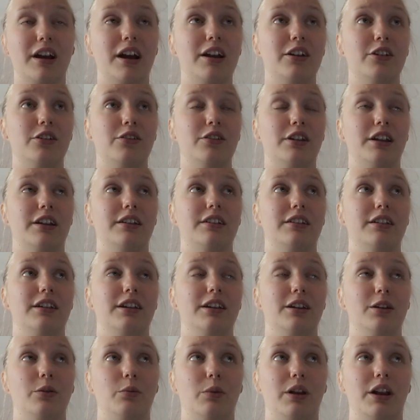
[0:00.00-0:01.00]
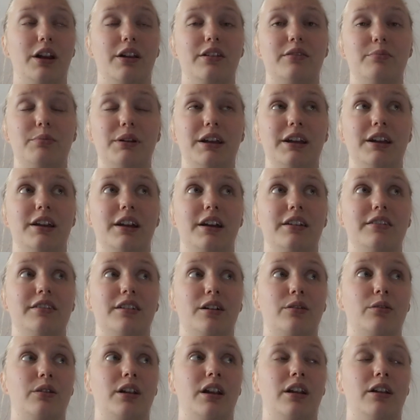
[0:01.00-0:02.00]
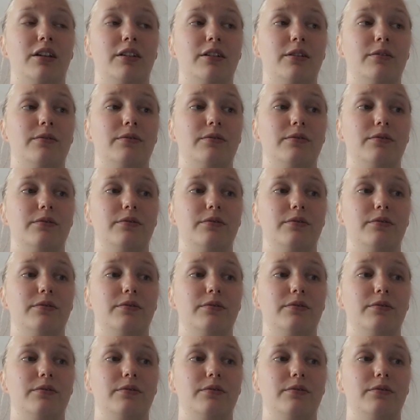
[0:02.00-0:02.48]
I know that when I speak, I sound a lot of